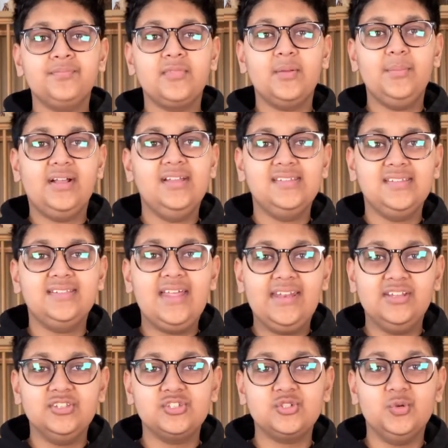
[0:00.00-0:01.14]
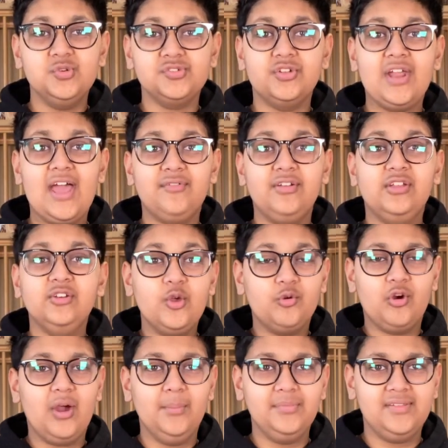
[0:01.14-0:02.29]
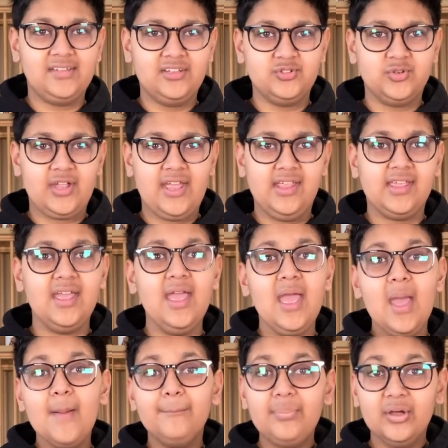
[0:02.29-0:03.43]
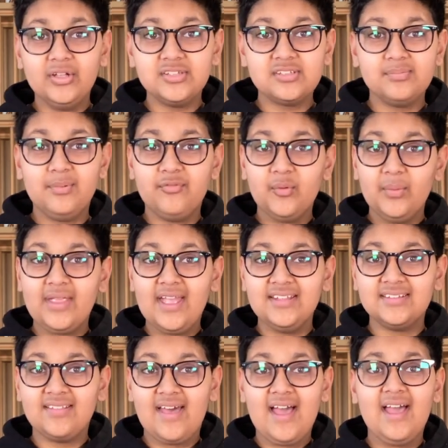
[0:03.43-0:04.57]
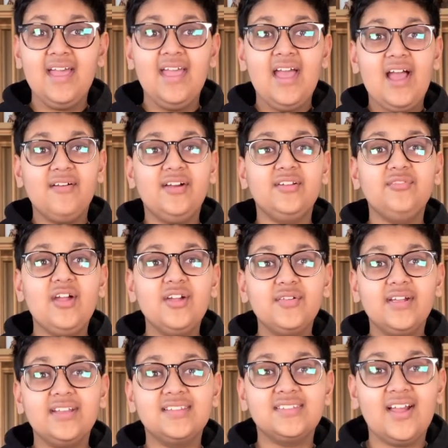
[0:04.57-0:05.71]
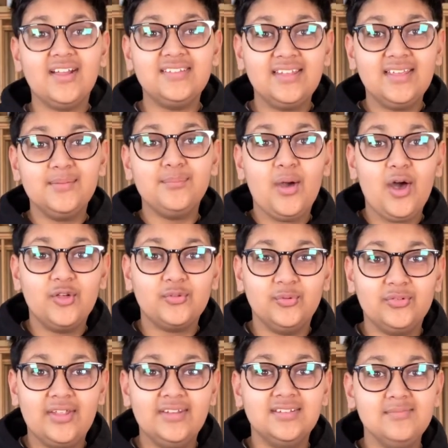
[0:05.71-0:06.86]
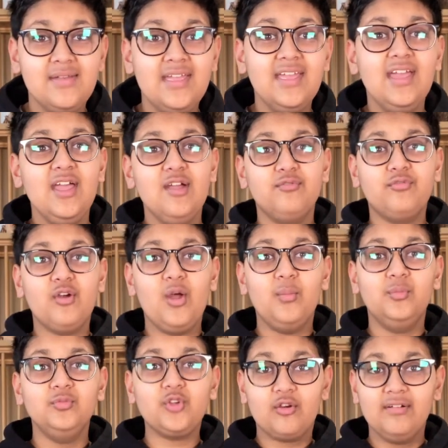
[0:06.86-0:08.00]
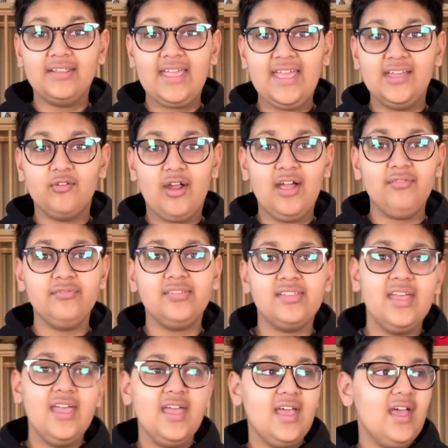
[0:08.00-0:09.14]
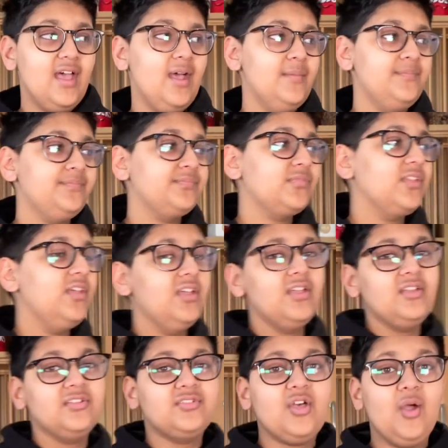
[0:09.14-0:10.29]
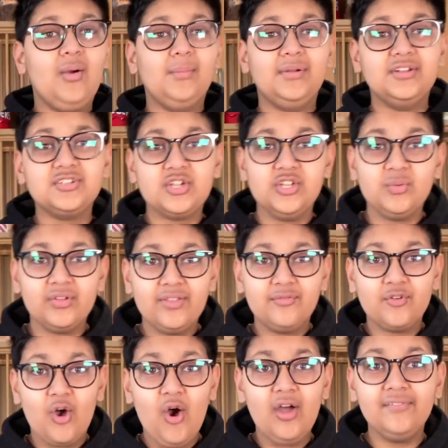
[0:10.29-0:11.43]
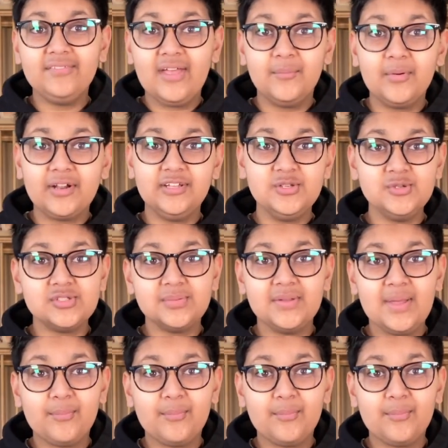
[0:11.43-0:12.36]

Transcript: because then it ensures on having no crumbs inside your cake. But before we get into that, I had a very exciting parcel sent to me from Doric cake crafts. Yeah! I'm going to show you what they've got, and then we're going to use some of their